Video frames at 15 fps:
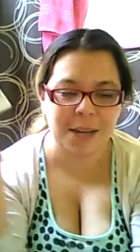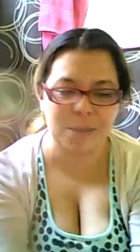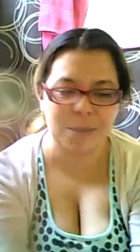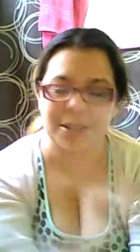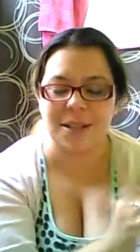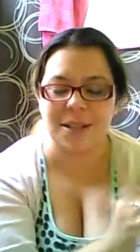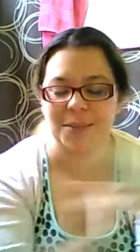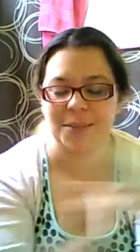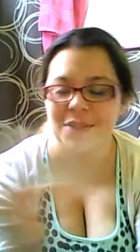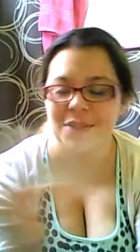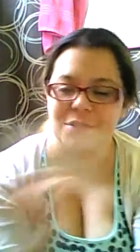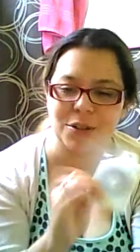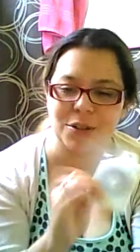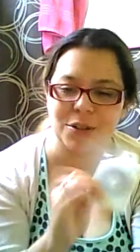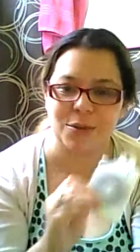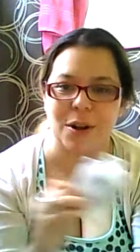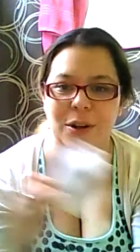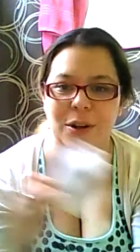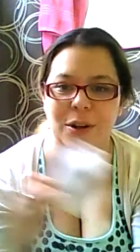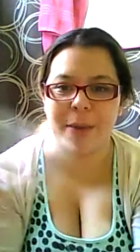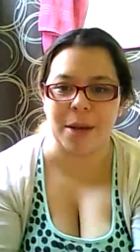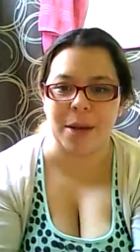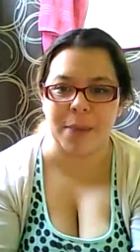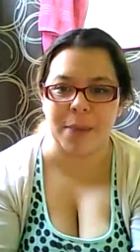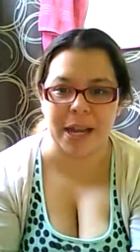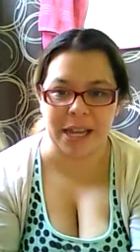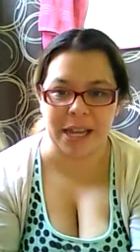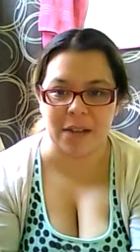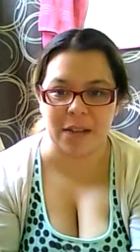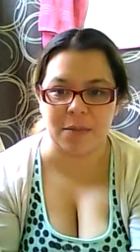but something feels wrong about
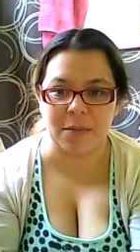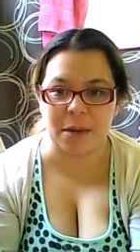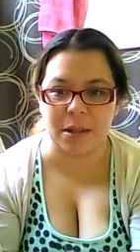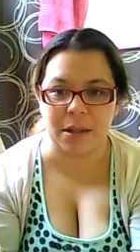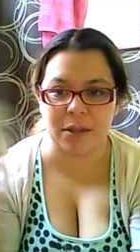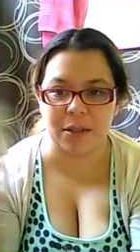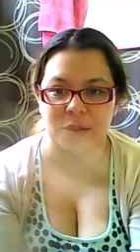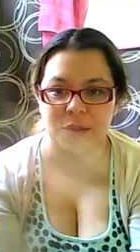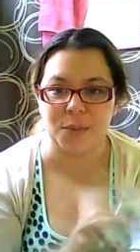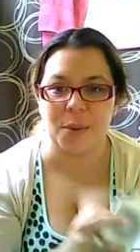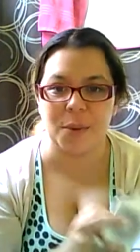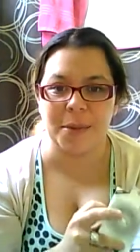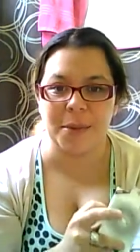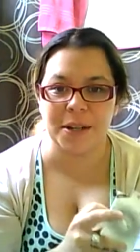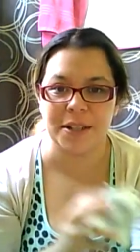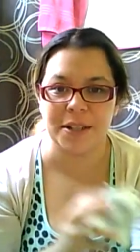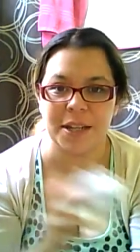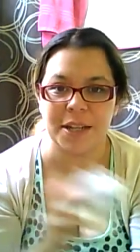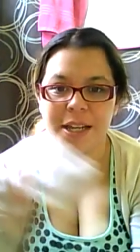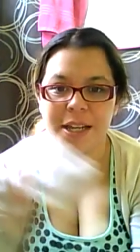buying e.l.f. products from Walmart.